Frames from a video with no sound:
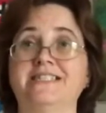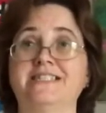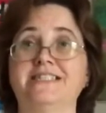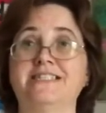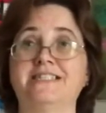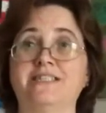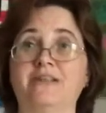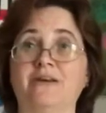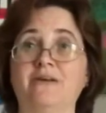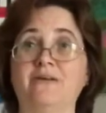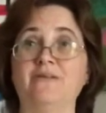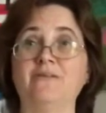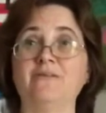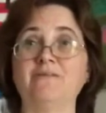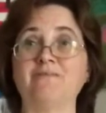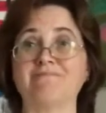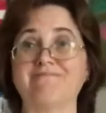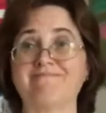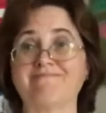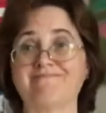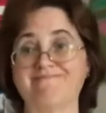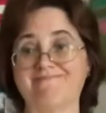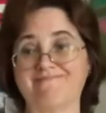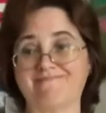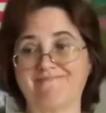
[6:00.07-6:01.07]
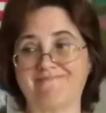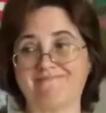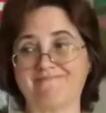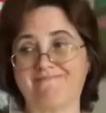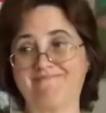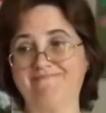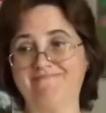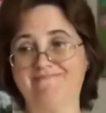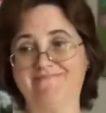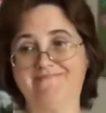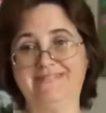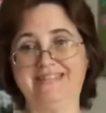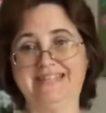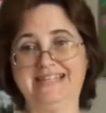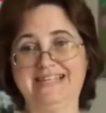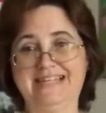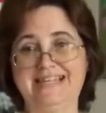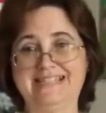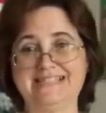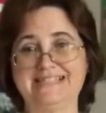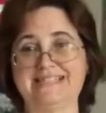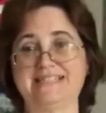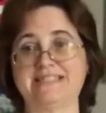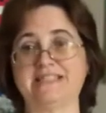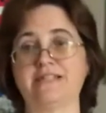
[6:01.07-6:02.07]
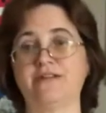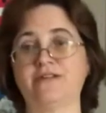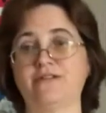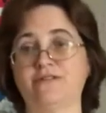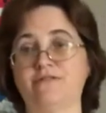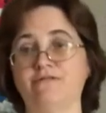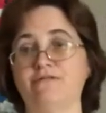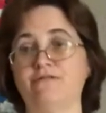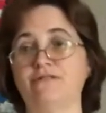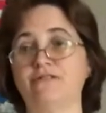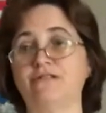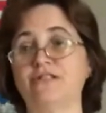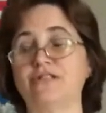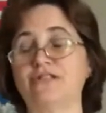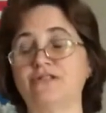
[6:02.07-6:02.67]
So, yes, through the